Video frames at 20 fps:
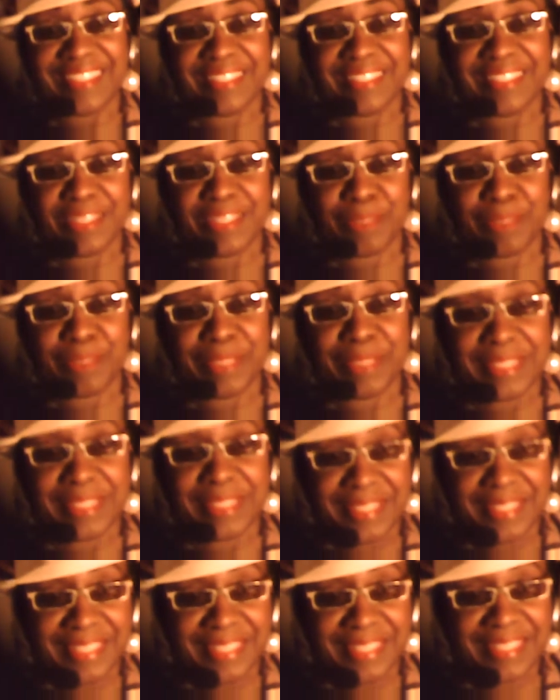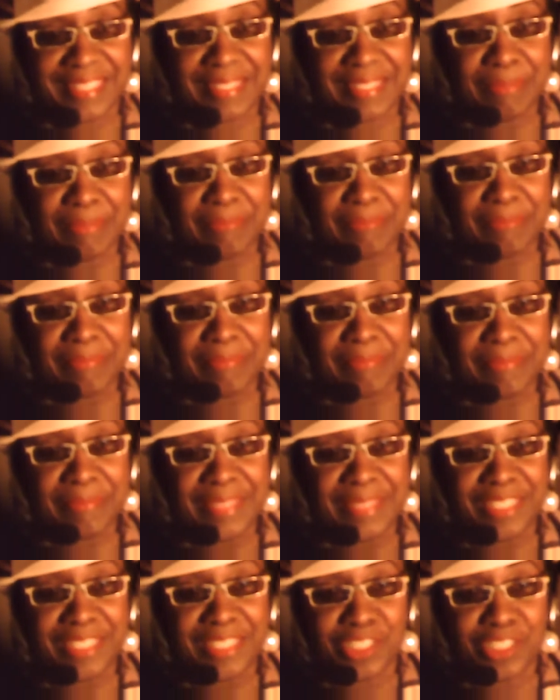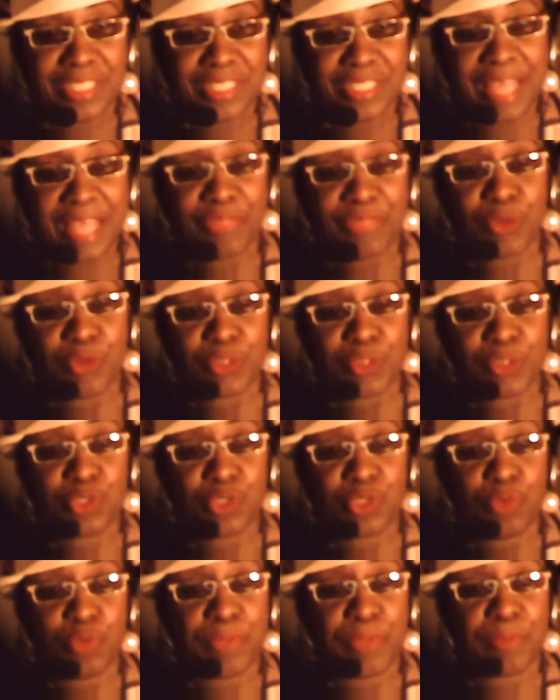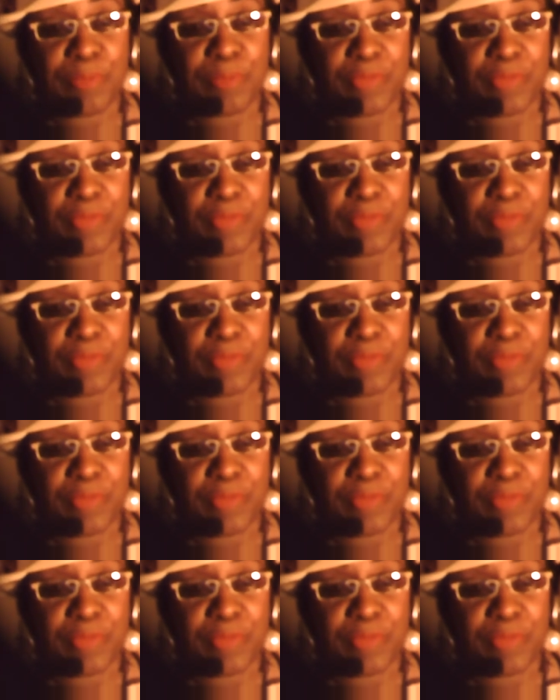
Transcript: to the business and just got those two people